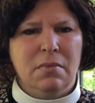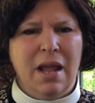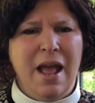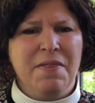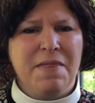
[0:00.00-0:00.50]

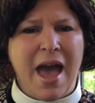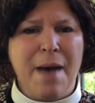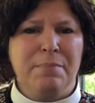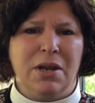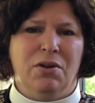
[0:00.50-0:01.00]
And
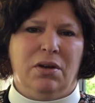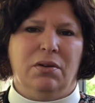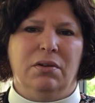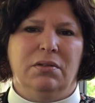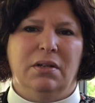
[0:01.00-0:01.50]
that
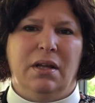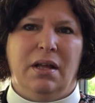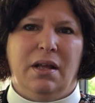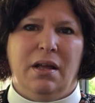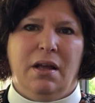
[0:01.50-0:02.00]
miracle
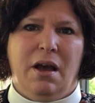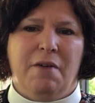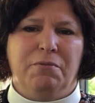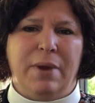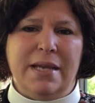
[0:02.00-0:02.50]

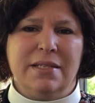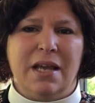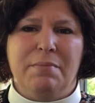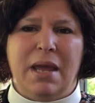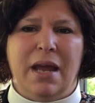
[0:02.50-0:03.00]
of raising
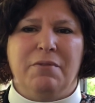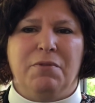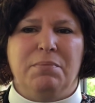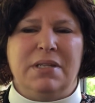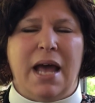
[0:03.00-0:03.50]
a man
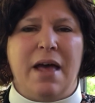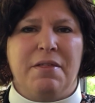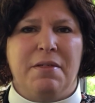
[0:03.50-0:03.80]
from death